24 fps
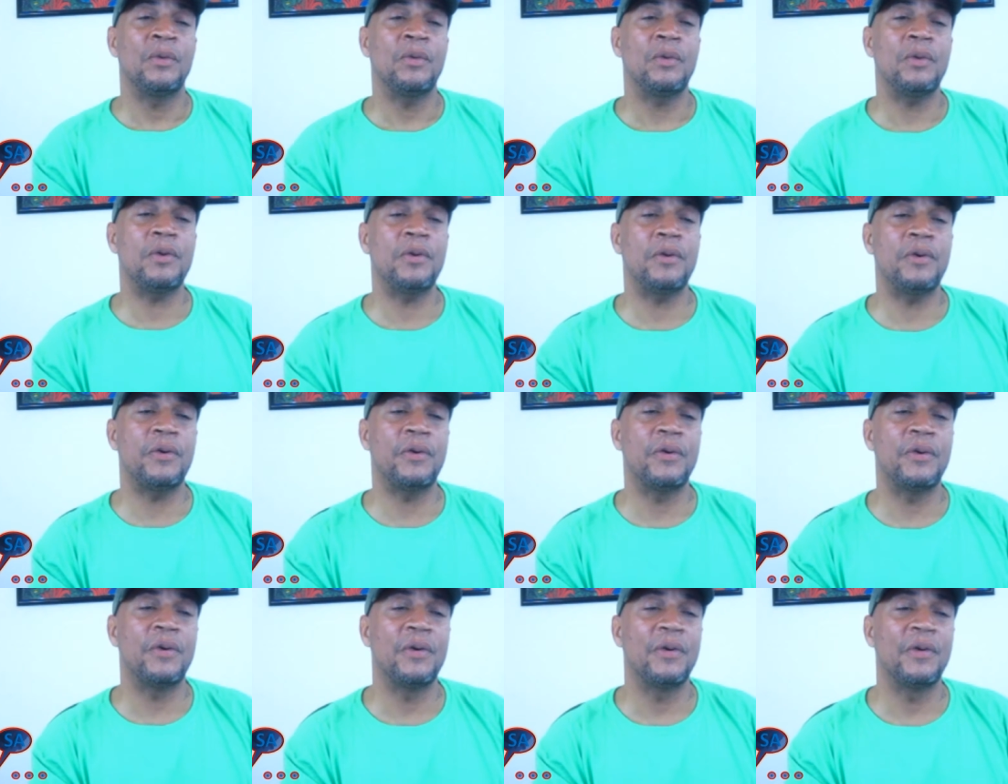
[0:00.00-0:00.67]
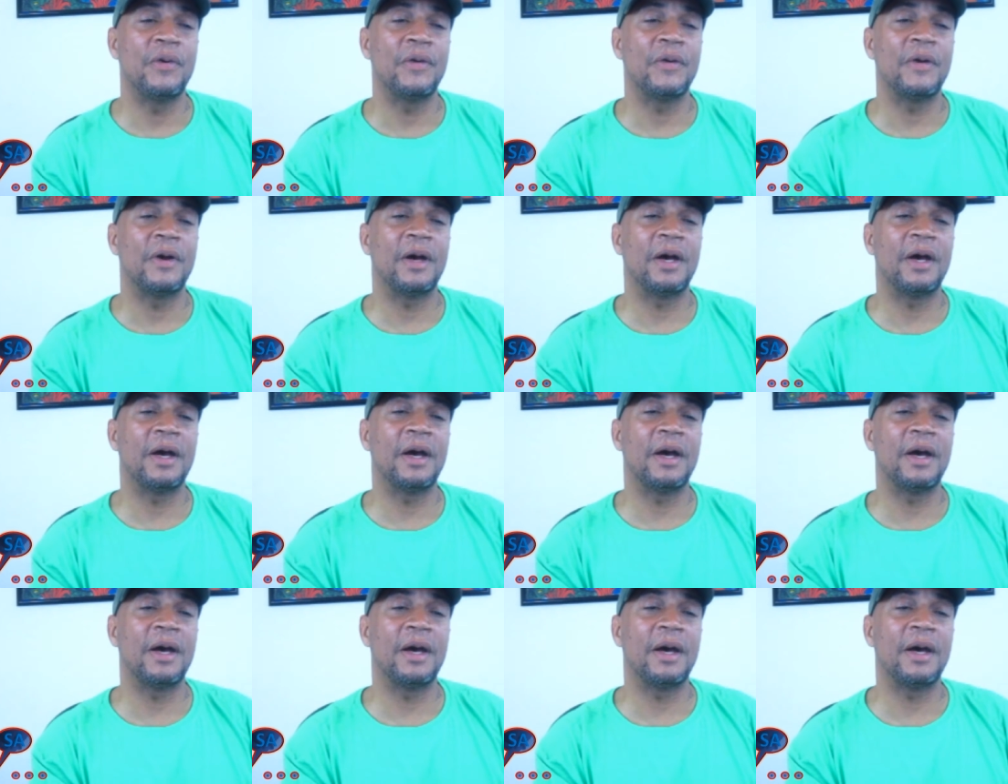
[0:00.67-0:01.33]
Whew.
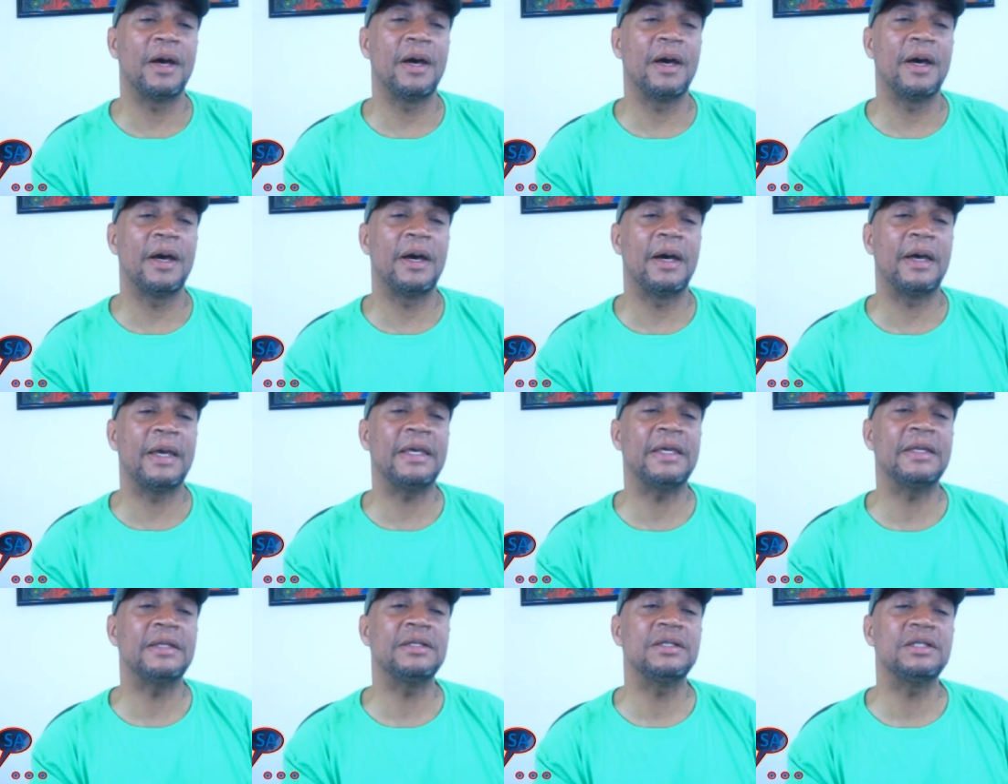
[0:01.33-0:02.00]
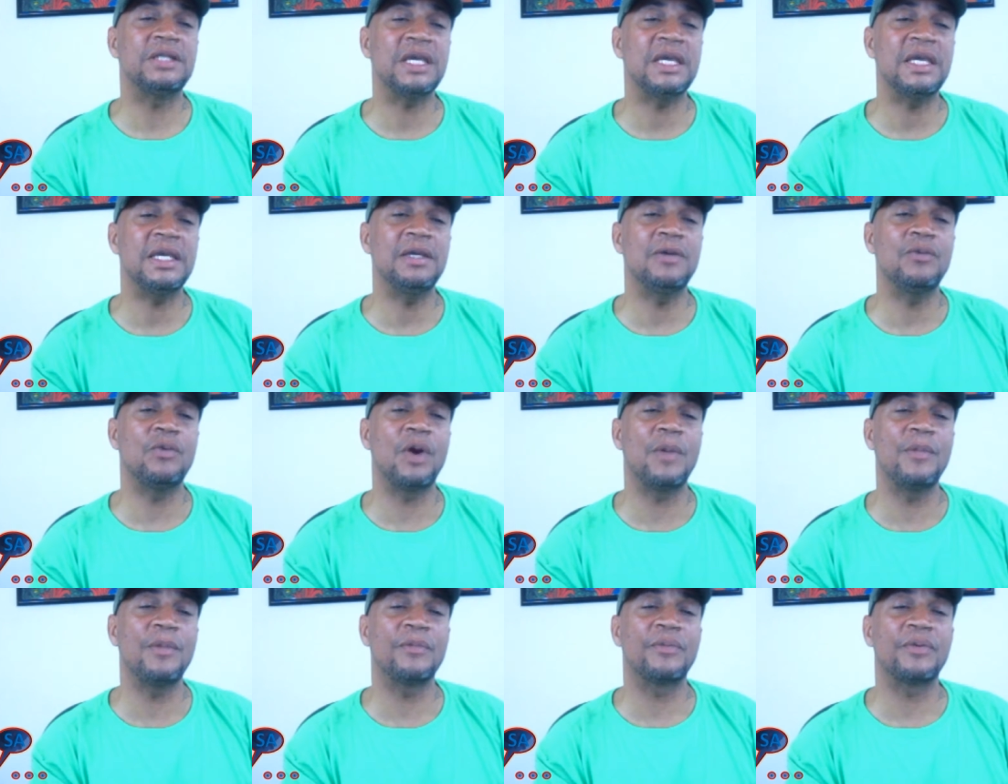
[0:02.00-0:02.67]
Indeed,
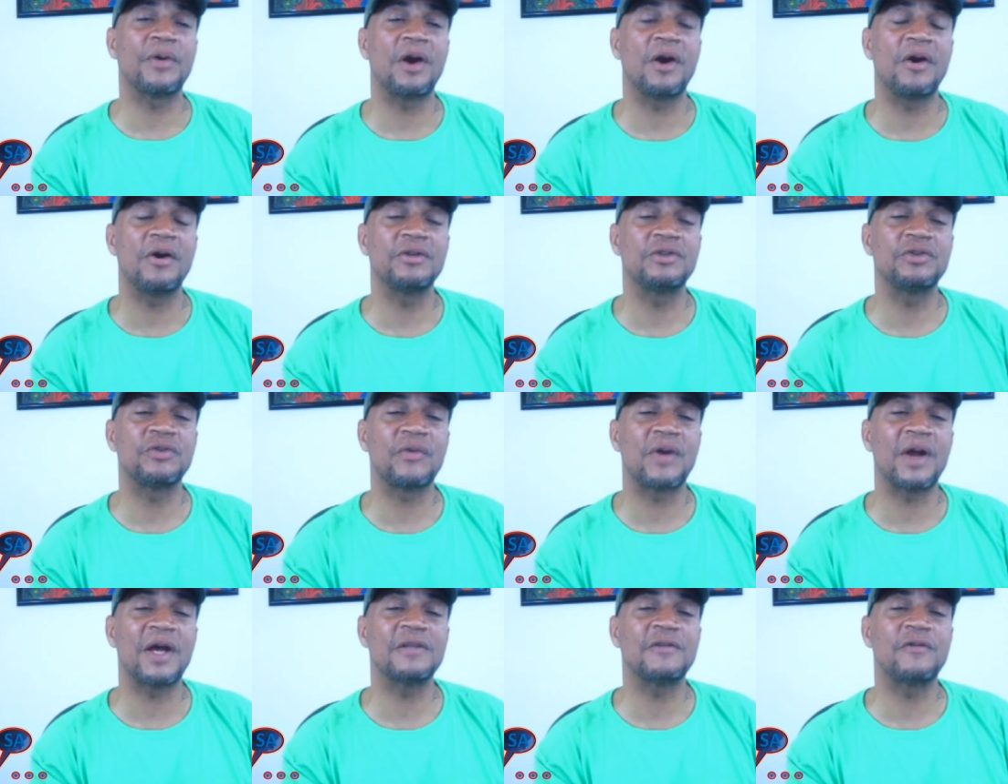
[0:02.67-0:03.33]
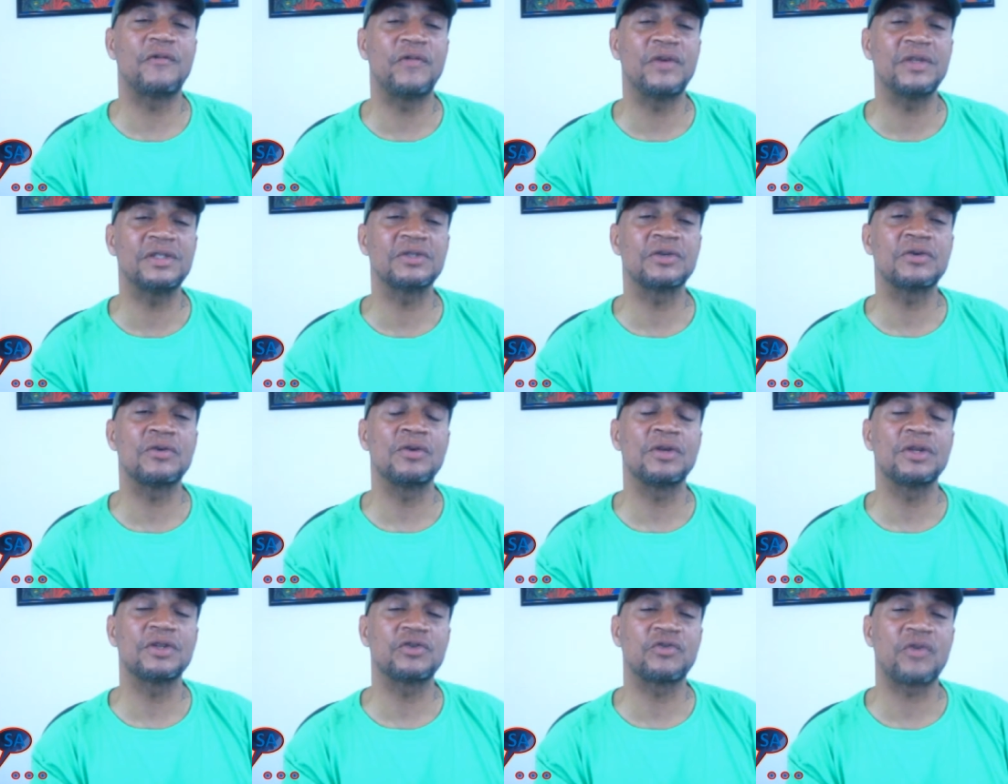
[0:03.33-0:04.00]
women prioritize
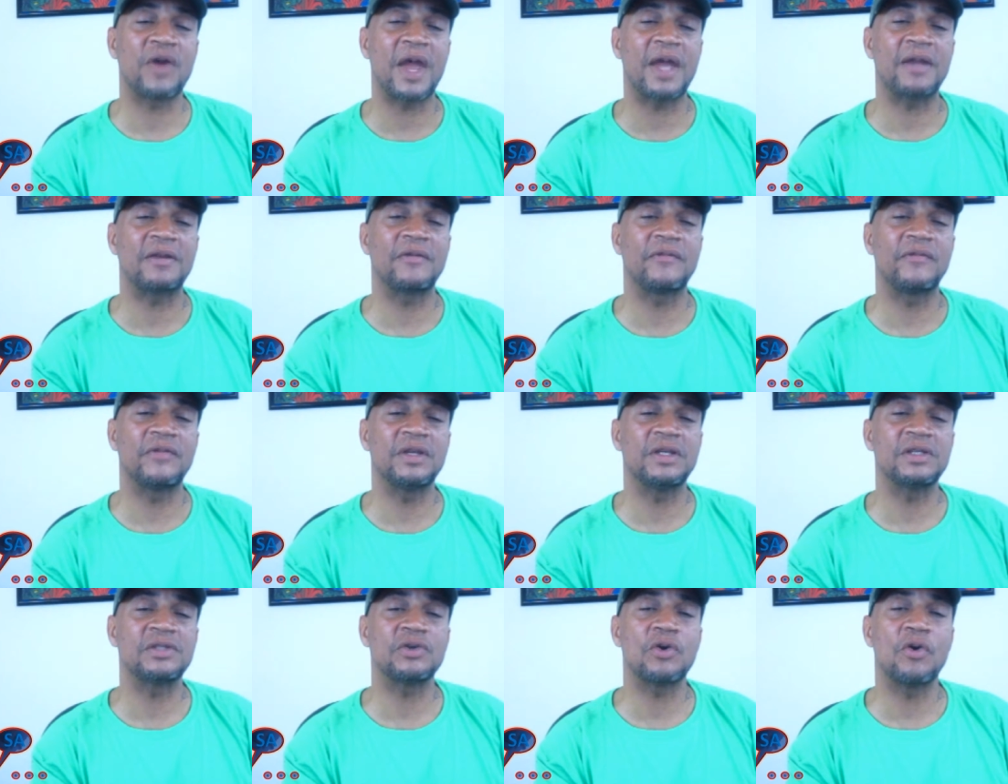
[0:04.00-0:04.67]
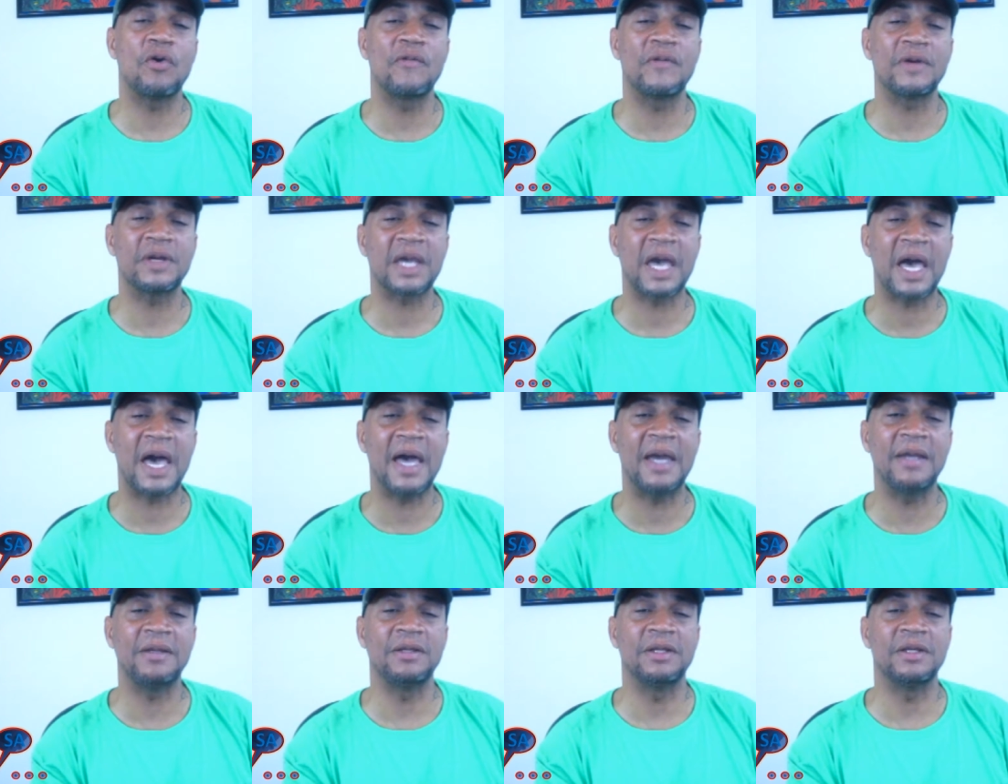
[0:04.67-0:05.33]
physical attractiveness over
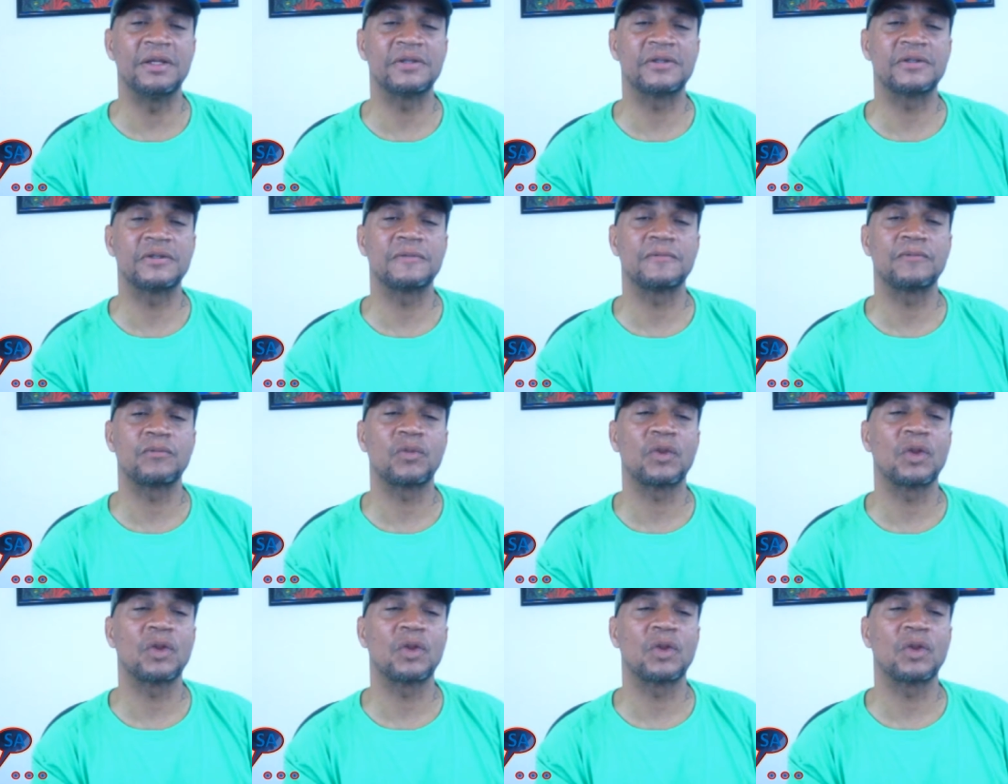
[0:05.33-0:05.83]
kindness